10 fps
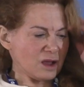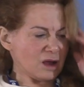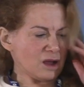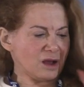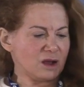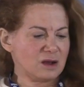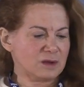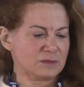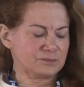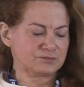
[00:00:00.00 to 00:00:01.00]
They
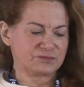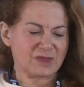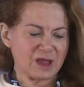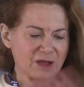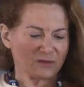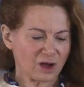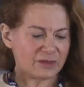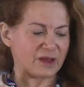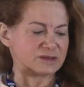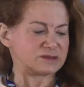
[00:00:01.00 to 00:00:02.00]
have all
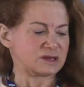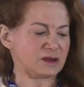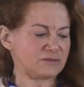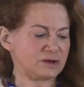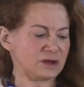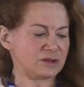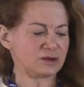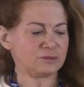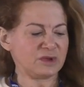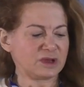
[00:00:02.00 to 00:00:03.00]
that stuff.
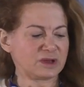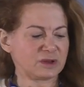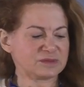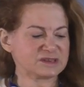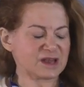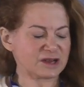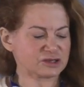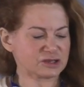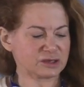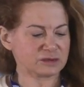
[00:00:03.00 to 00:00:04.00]
Another big
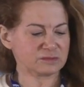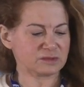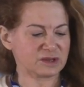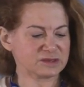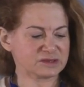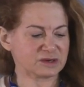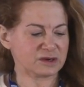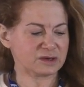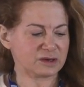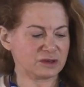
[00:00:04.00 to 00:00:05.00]
obsession that
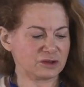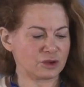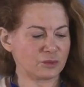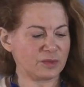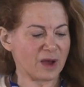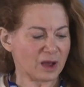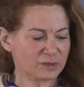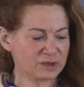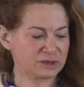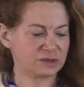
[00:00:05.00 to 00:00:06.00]
started in the
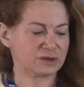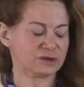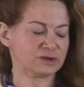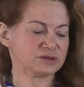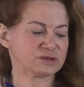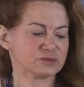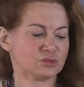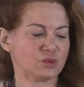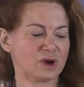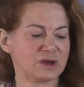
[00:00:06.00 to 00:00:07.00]
Obama years
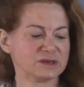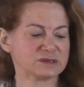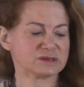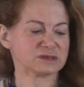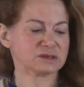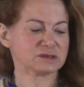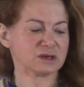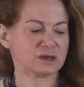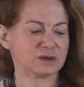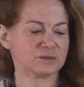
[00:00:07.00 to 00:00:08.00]
was
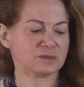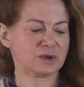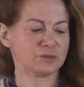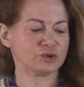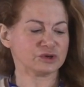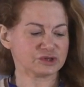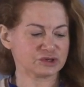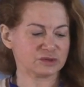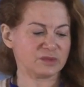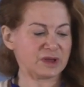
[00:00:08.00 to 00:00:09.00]
a push
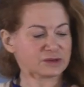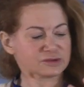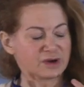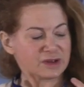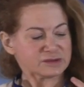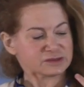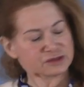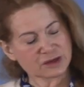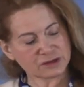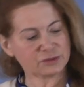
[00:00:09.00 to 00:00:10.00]
to make
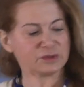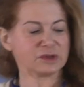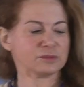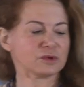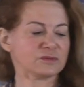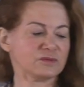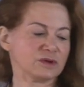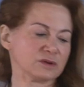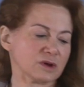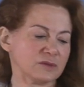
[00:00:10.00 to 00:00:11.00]
transgender people
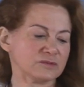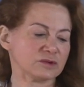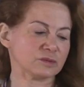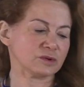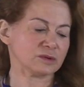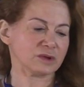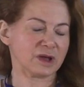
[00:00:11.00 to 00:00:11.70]
feel comfortable.